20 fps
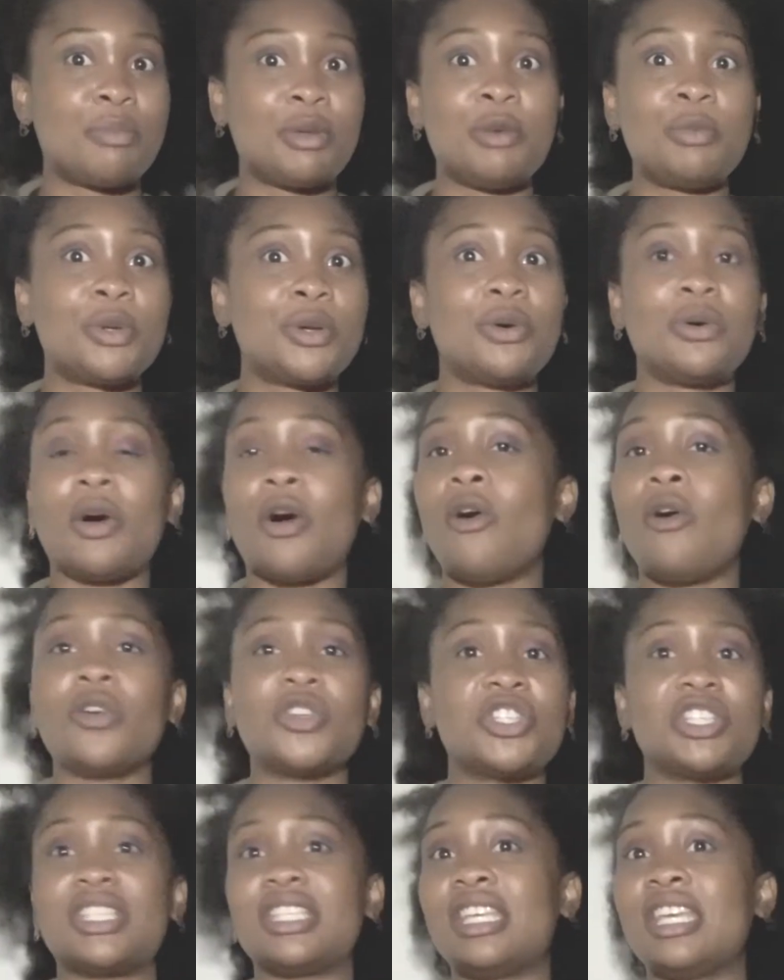People don't all
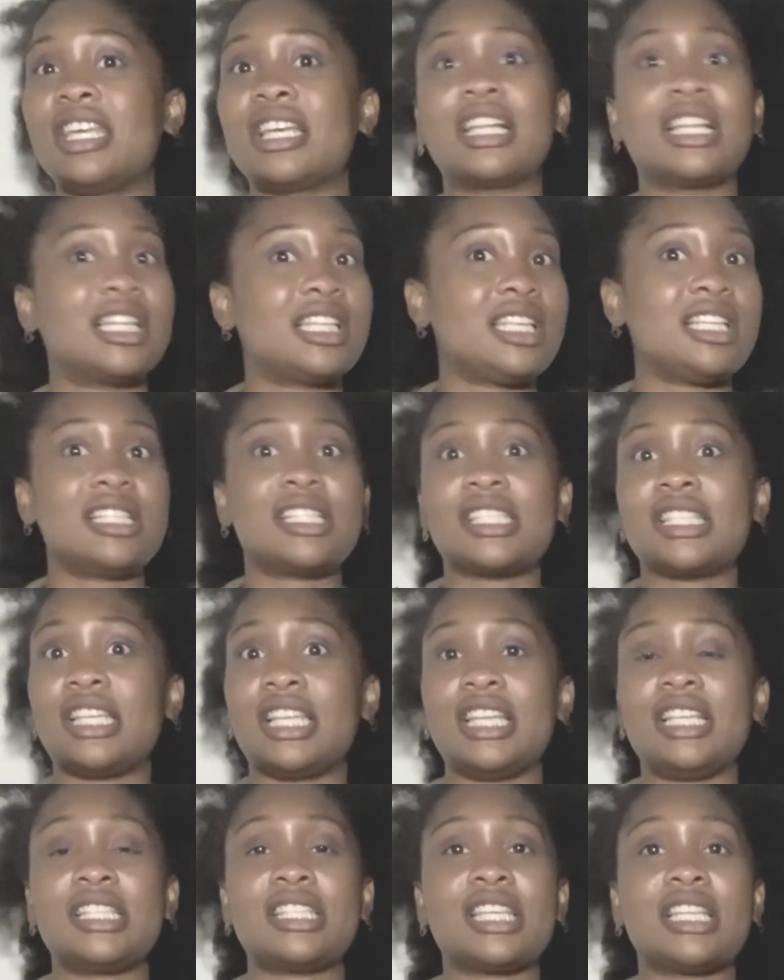just get clean
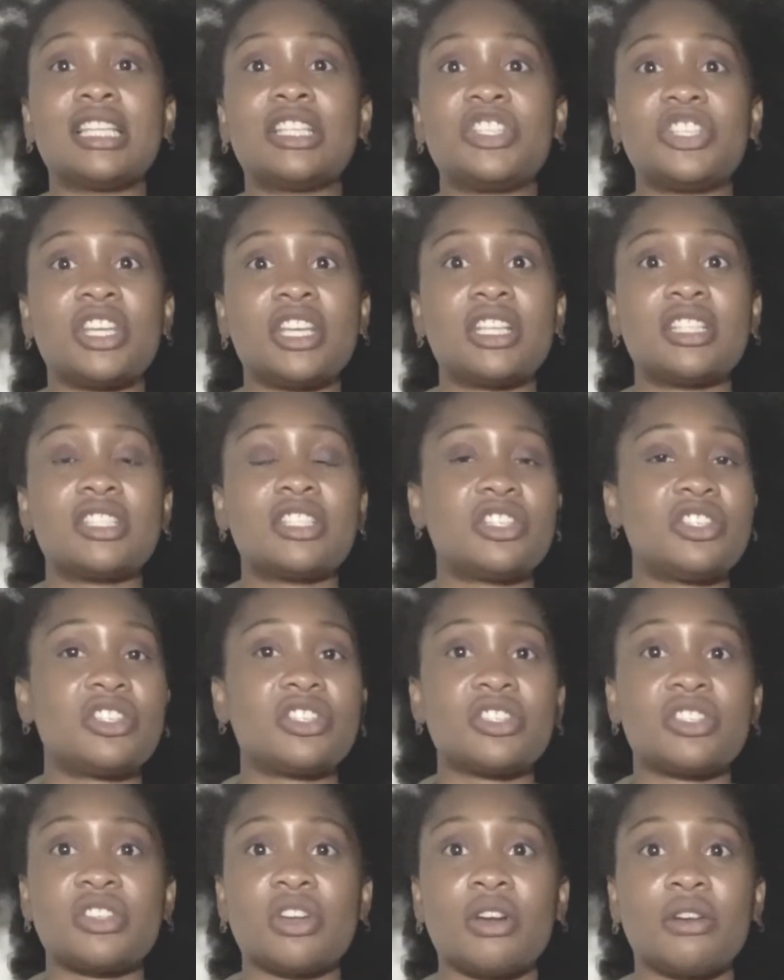slates and a chance to
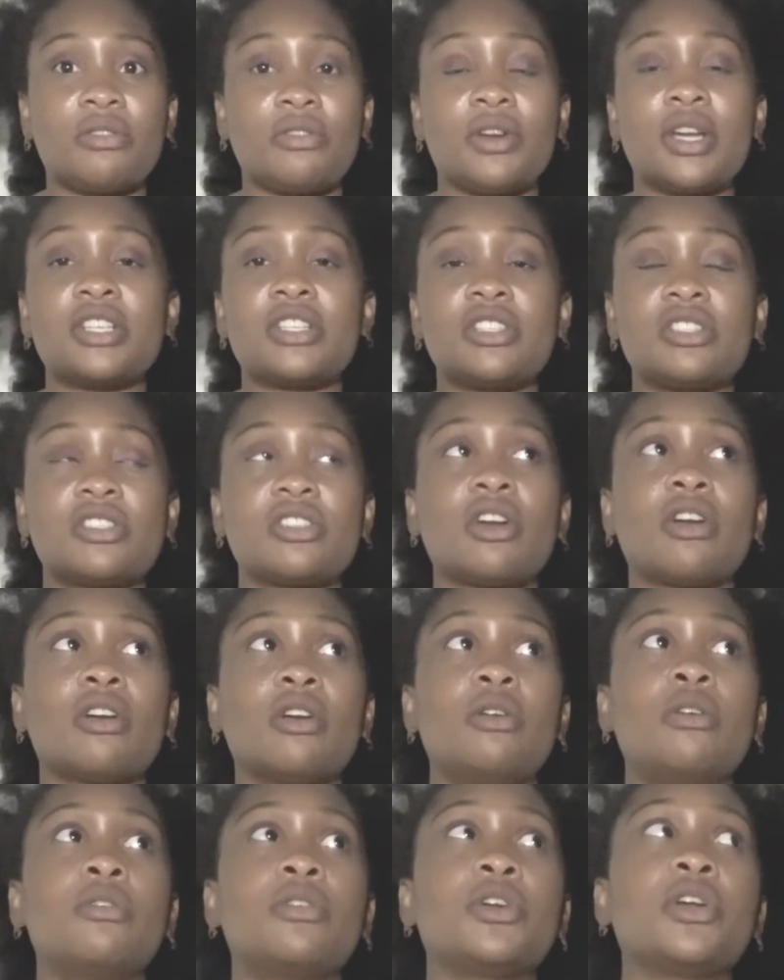just start fresh and start
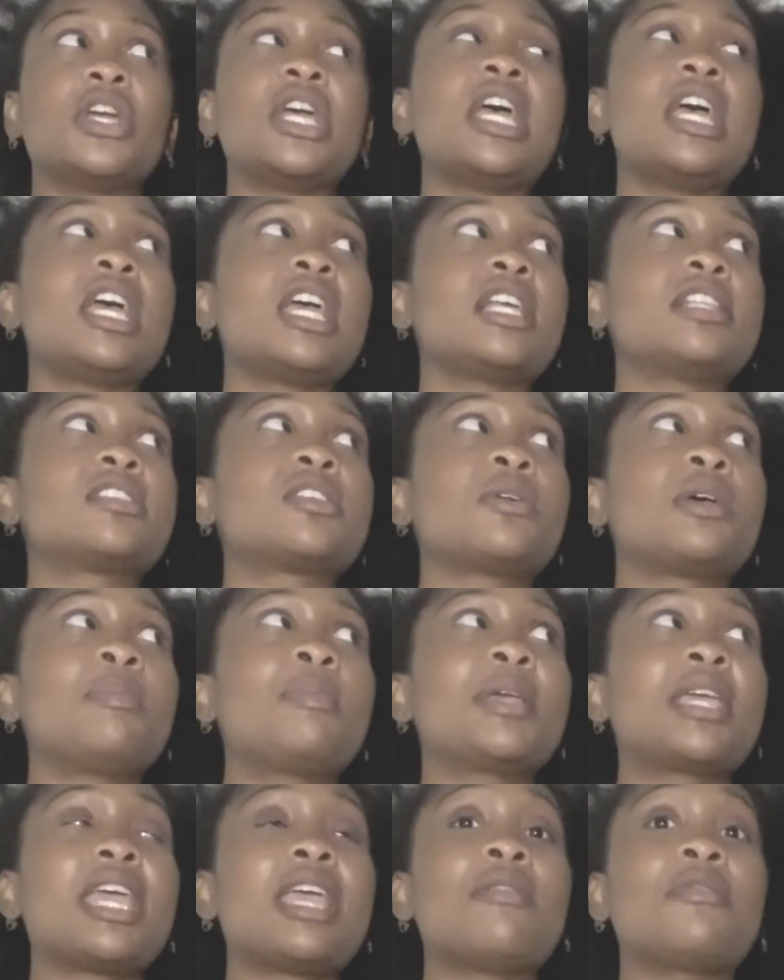over. And so it
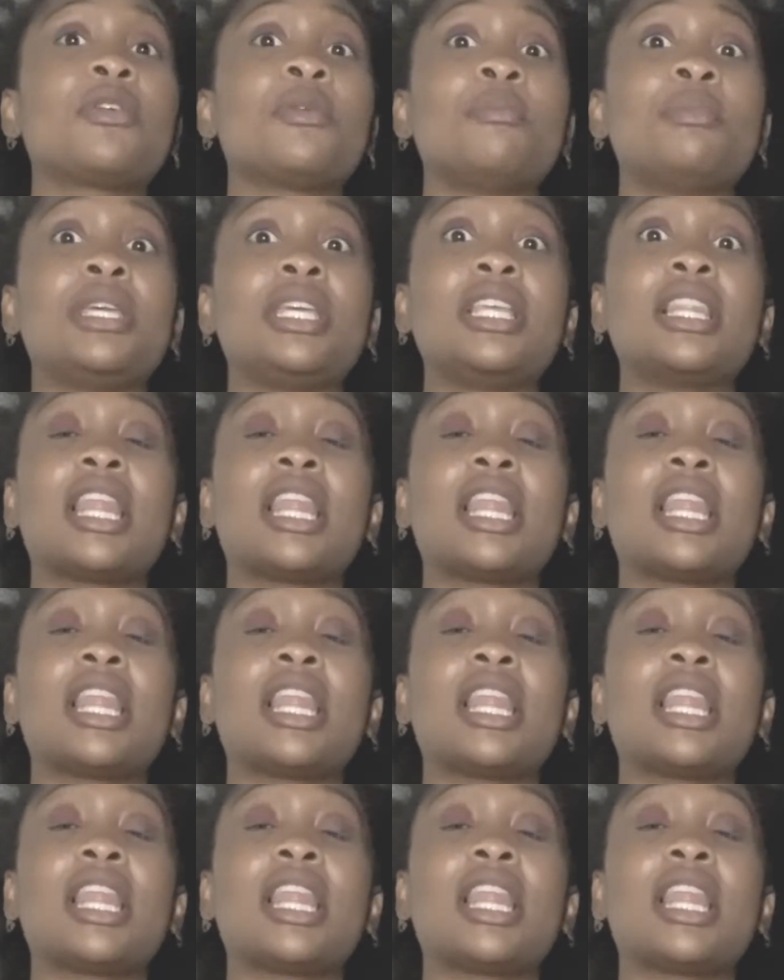became for me